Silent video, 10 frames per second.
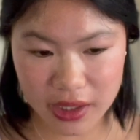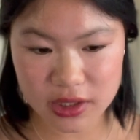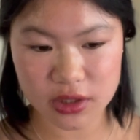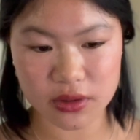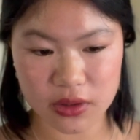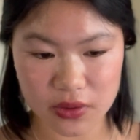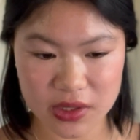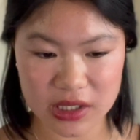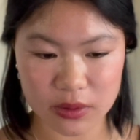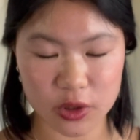into a
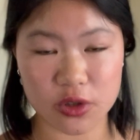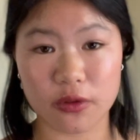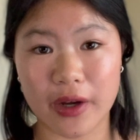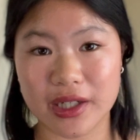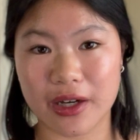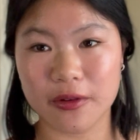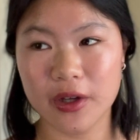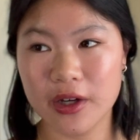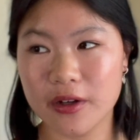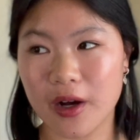UC, which you'll find out
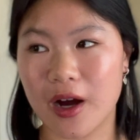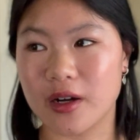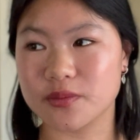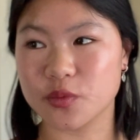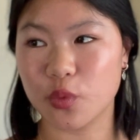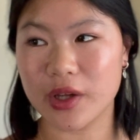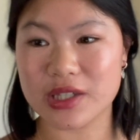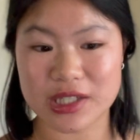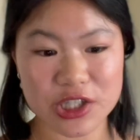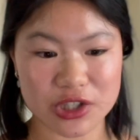when
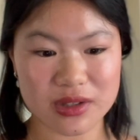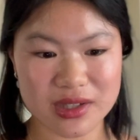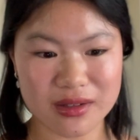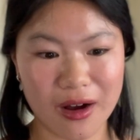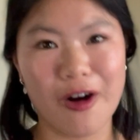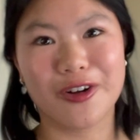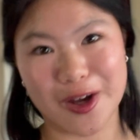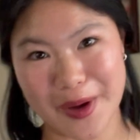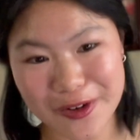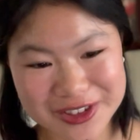decisions all
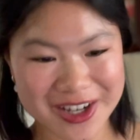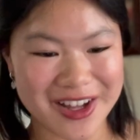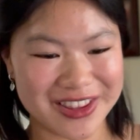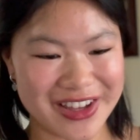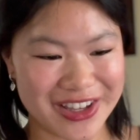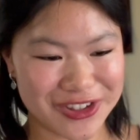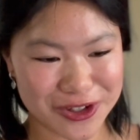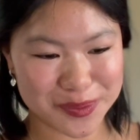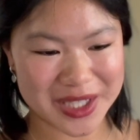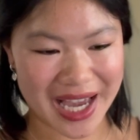come out, then
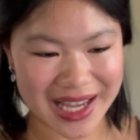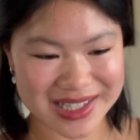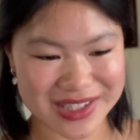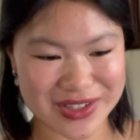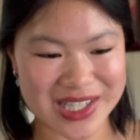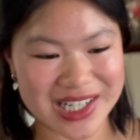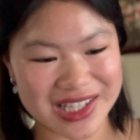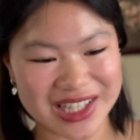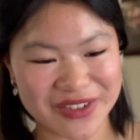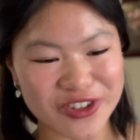you'll be asked to send
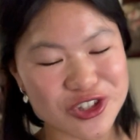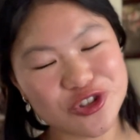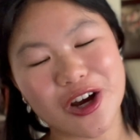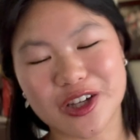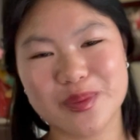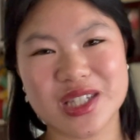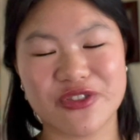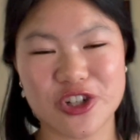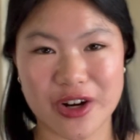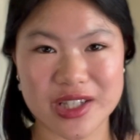in the official documents
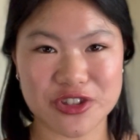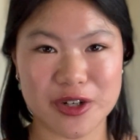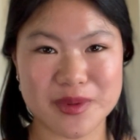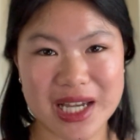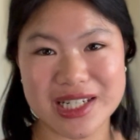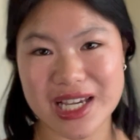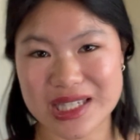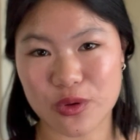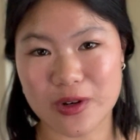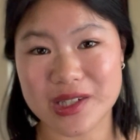for transcripts and test
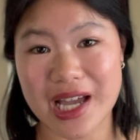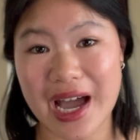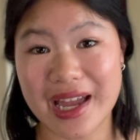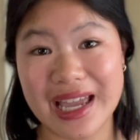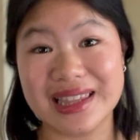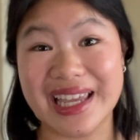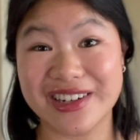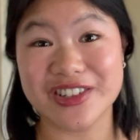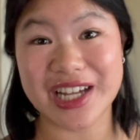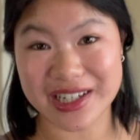scores at a
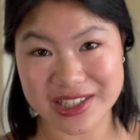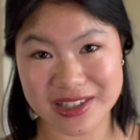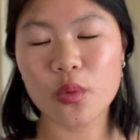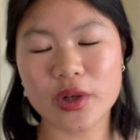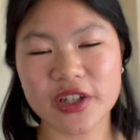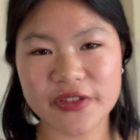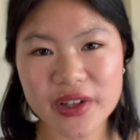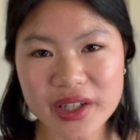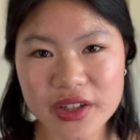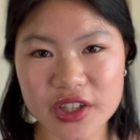later date. When you're
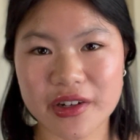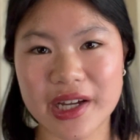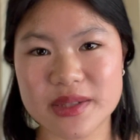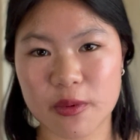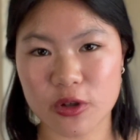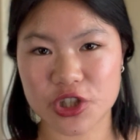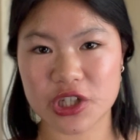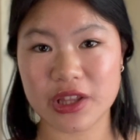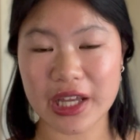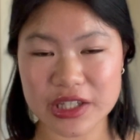filling out the grades
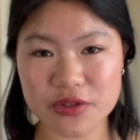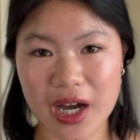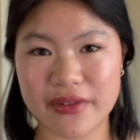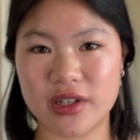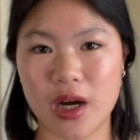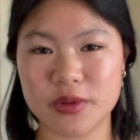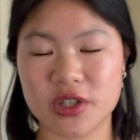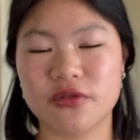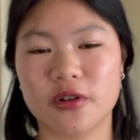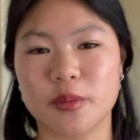portion, they do have an
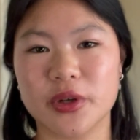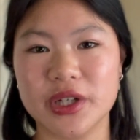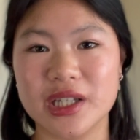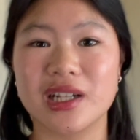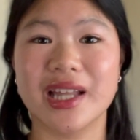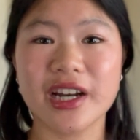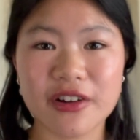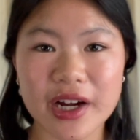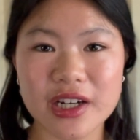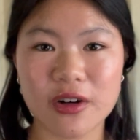option for putting in the letter
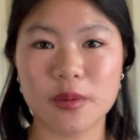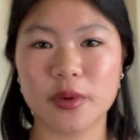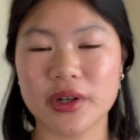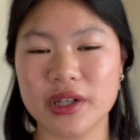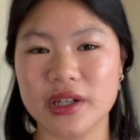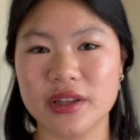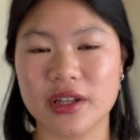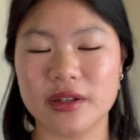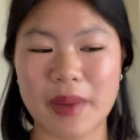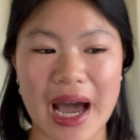grade or putting in
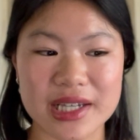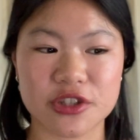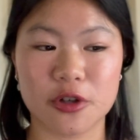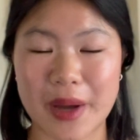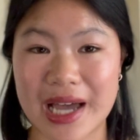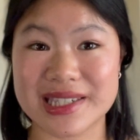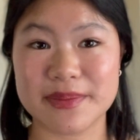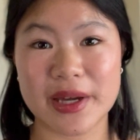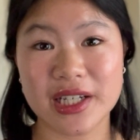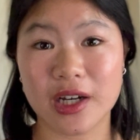the pass or no pass,
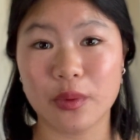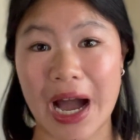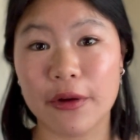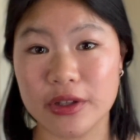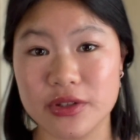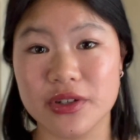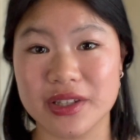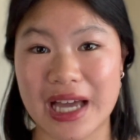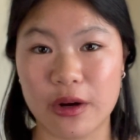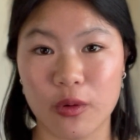depending on how you
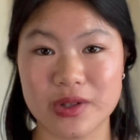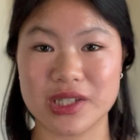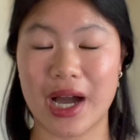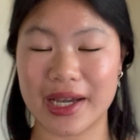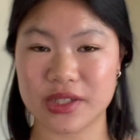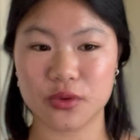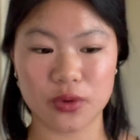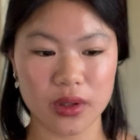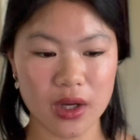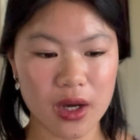took that course in high
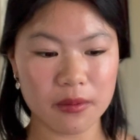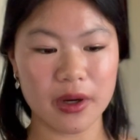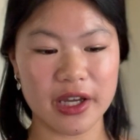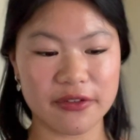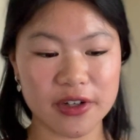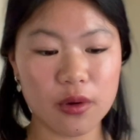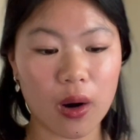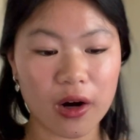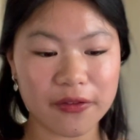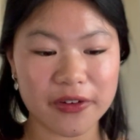school. But if you
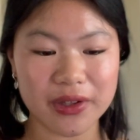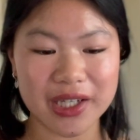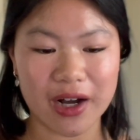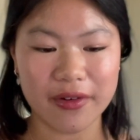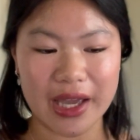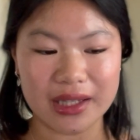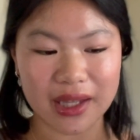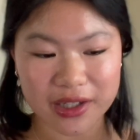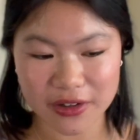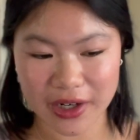are filling out a
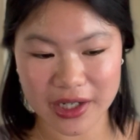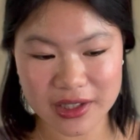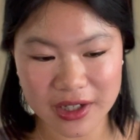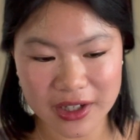letter grade,